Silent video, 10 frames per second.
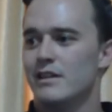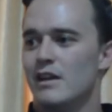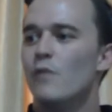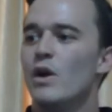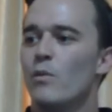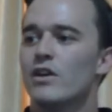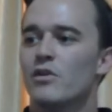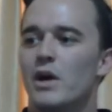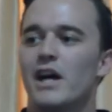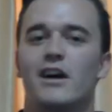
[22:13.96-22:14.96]
And we wonder
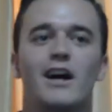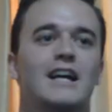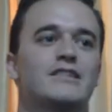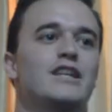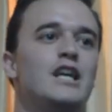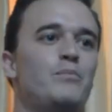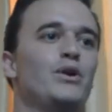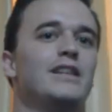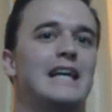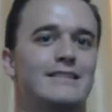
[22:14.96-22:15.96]
why God has to keep
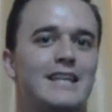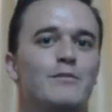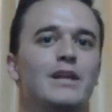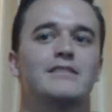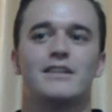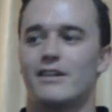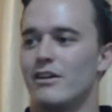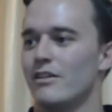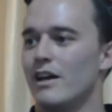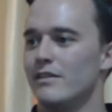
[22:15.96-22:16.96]
putting that same lesson in
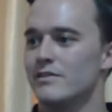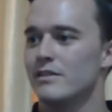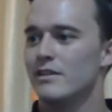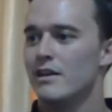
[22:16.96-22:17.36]
our lives.